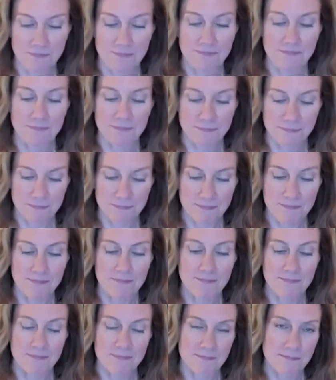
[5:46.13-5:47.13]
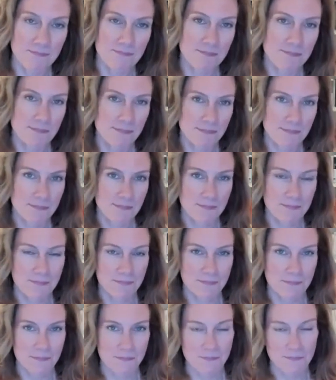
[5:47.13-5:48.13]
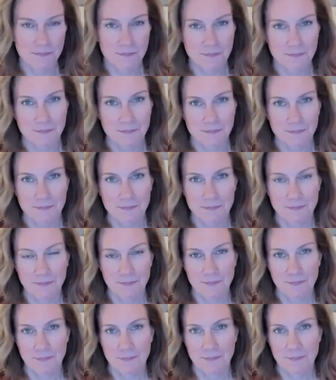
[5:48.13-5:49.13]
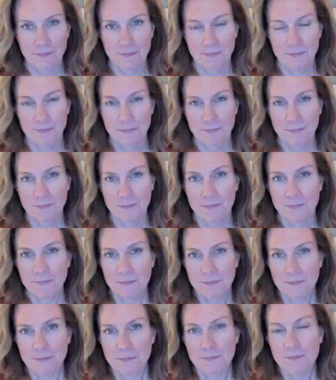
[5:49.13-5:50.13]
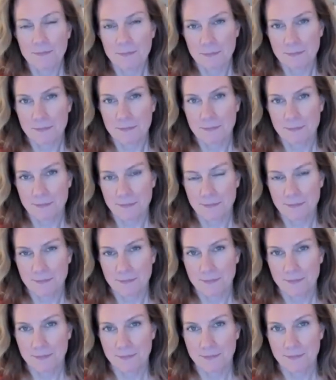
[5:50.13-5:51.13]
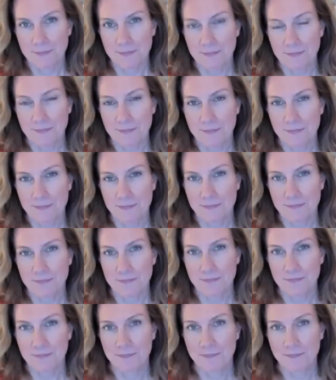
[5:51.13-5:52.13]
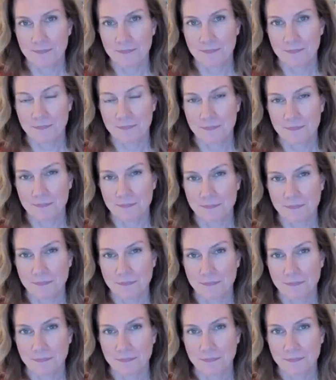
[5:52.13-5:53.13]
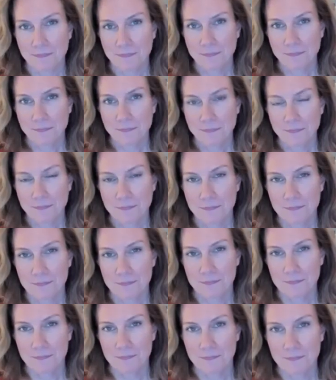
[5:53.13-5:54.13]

(silent)